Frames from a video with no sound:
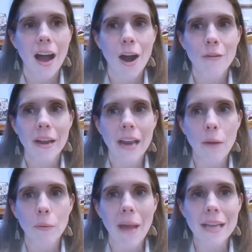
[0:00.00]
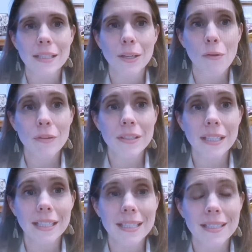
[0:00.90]
All right, I will pass it over to
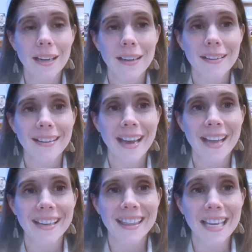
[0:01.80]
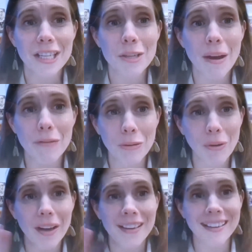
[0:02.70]
Nisa, and thank you
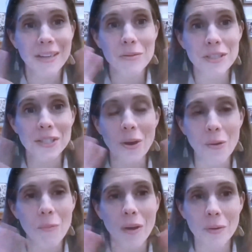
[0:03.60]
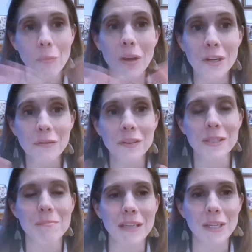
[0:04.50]
everyone. It was so wonderful
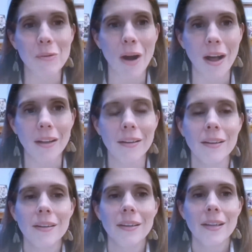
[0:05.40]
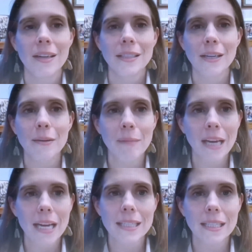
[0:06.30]
to meet you all. Terima
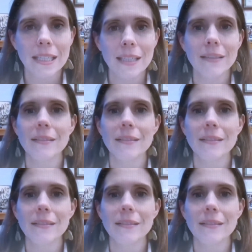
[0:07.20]
kasih.